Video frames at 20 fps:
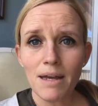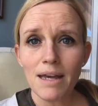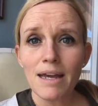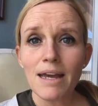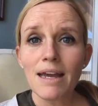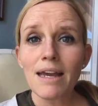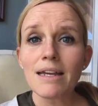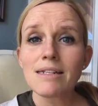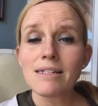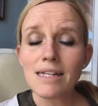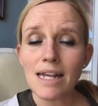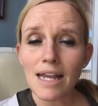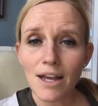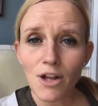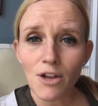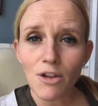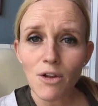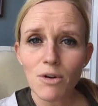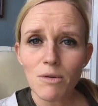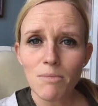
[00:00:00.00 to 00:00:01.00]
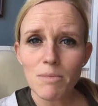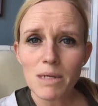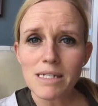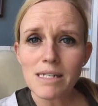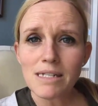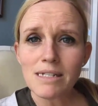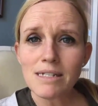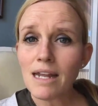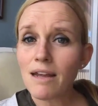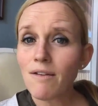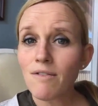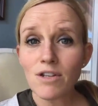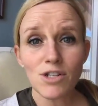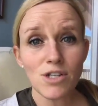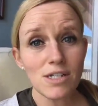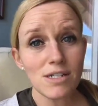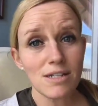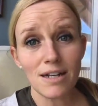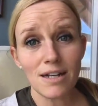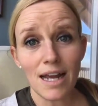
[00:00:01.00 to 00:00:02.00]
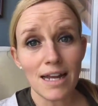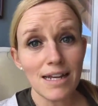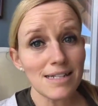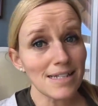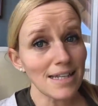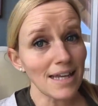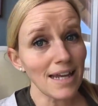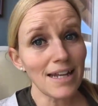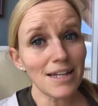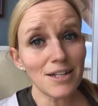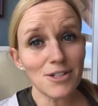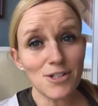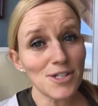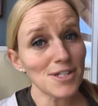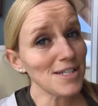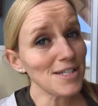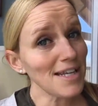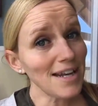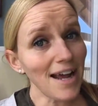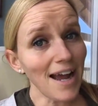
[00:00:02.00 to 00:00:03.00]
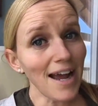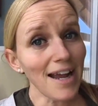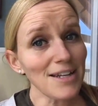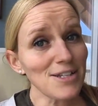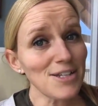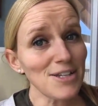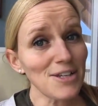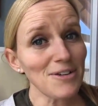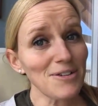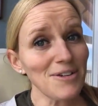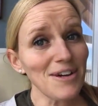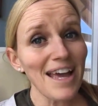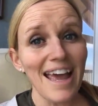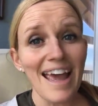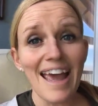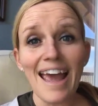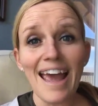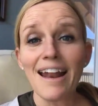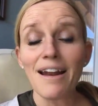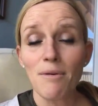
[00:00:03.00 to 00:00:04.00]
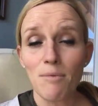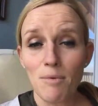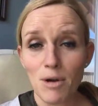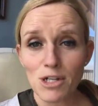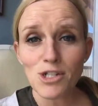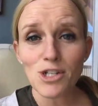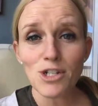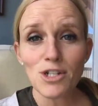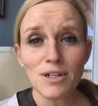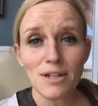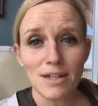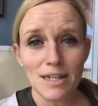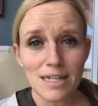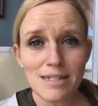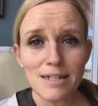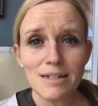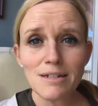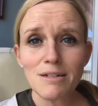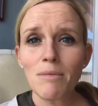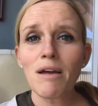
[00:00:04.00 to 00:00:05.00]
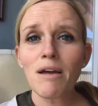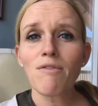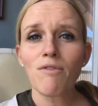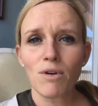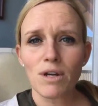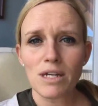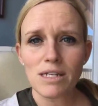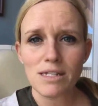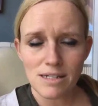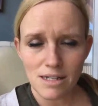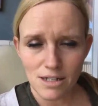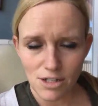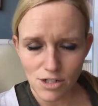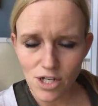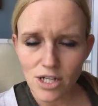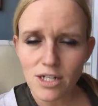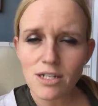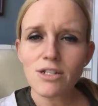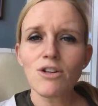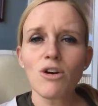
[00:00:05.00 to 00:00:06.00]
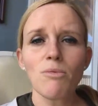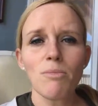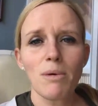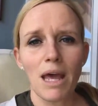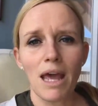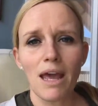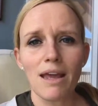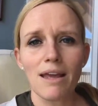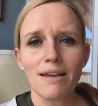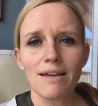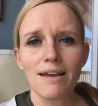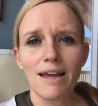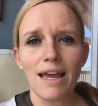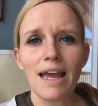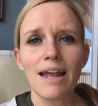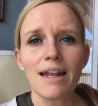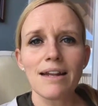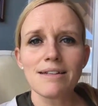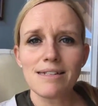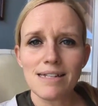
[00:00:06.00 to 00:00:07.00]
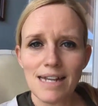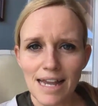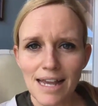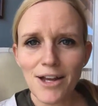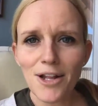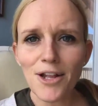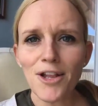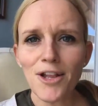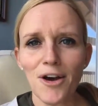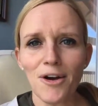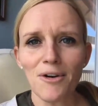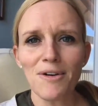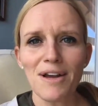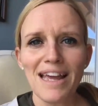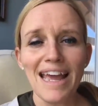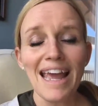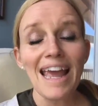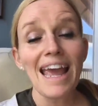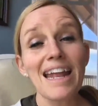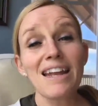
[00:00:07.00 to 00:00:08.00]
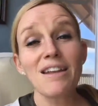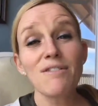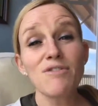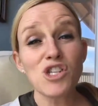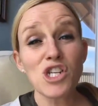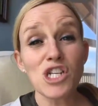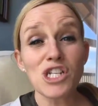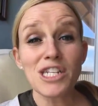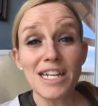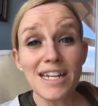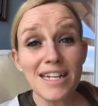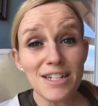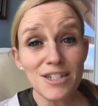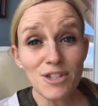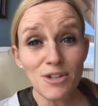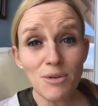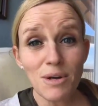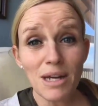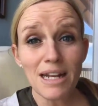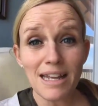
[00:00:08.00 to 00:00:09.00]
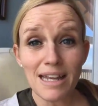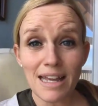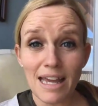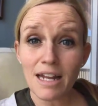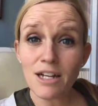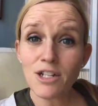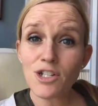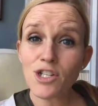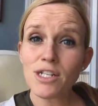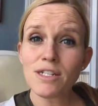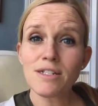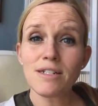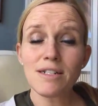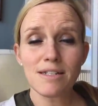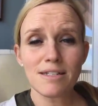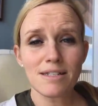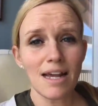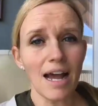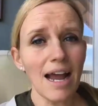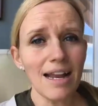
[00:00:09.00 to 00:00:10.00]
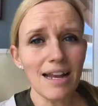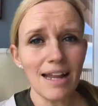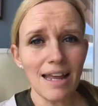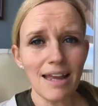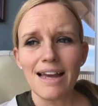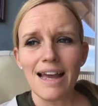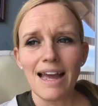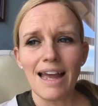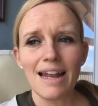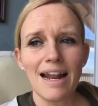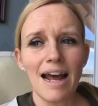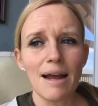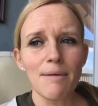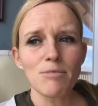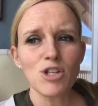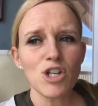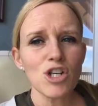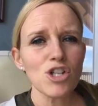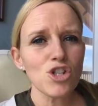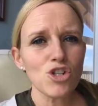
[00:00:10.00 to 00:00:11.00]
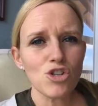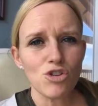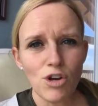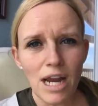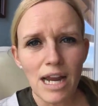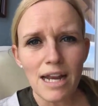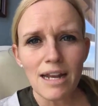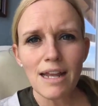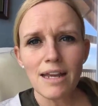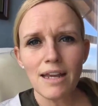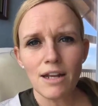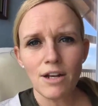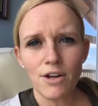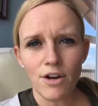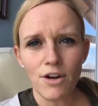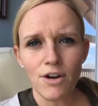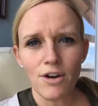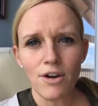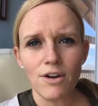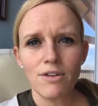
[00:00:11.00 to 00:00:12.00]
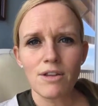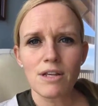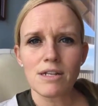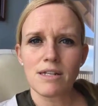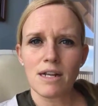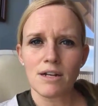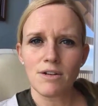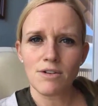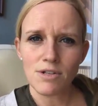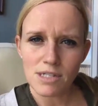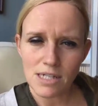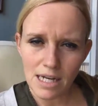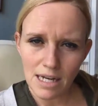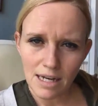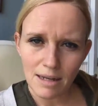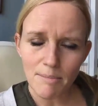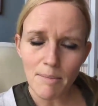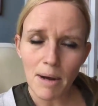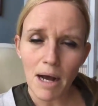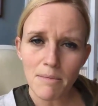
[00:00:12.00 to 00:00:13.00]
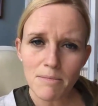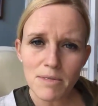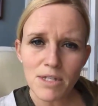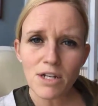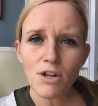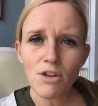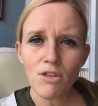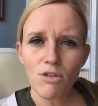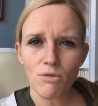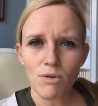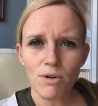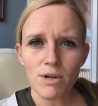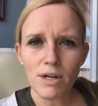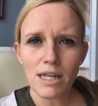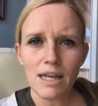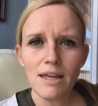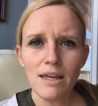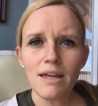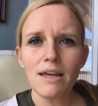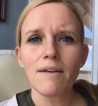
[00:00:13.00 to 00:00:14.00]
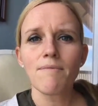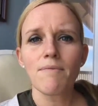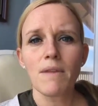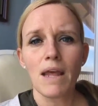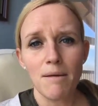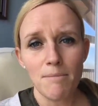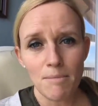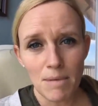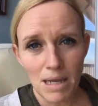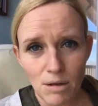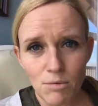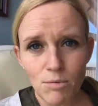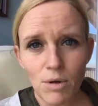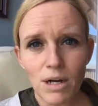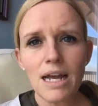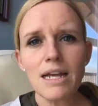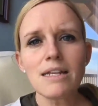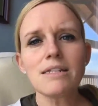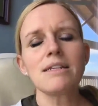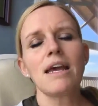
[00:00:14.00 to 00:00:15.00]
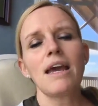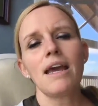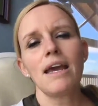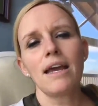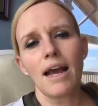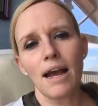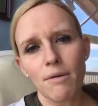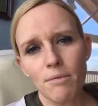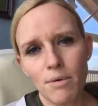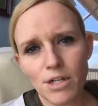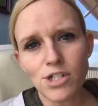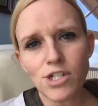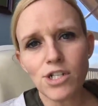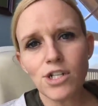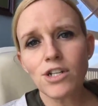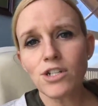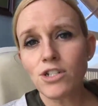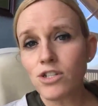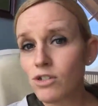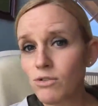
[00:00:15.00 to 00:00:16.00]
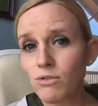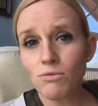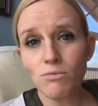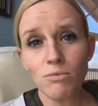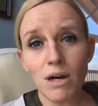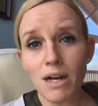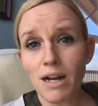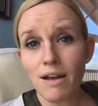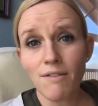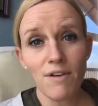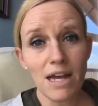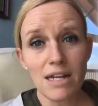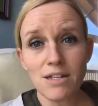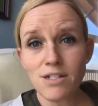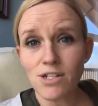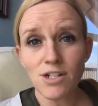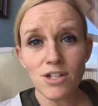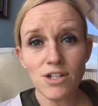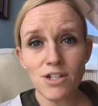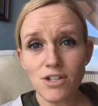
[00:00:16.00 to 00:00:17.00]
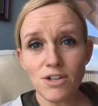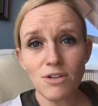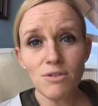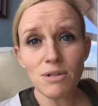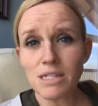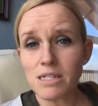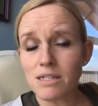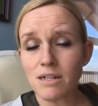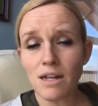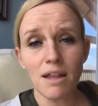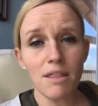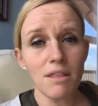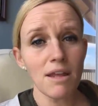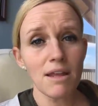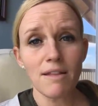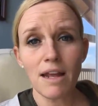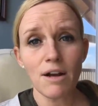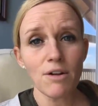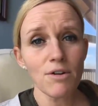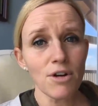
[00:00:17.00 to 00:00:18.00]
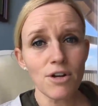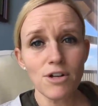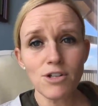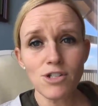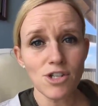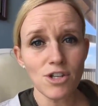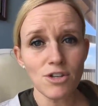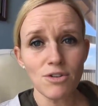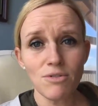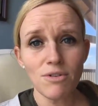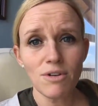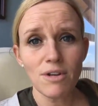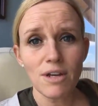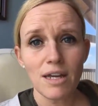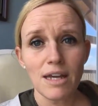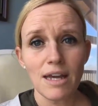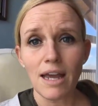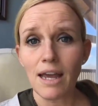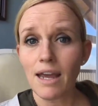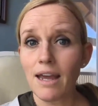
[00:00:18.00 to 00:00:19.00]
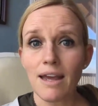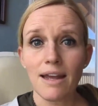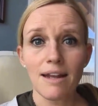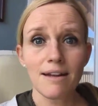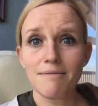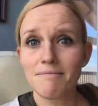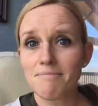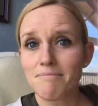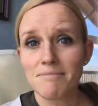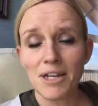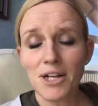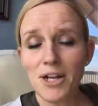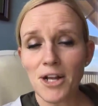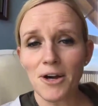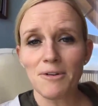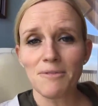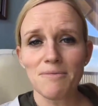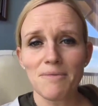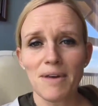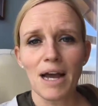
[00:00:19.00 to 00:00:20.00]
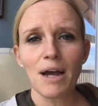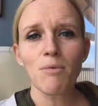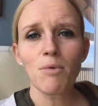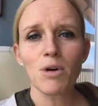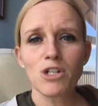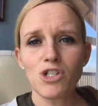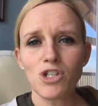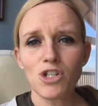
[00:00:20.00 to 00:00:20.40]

Say hello to Mrs. Davies. She's a nice lady, and she said hi to you. And I want you to listen to my voice, just obey and say hello. And if she didn't do it, again, she's deciding, and I'm just training in her this understanding Mom's in authority. I mean what I say. I want you to do what I've asked you to do. It's nothing that'll hurt you. And, I want you to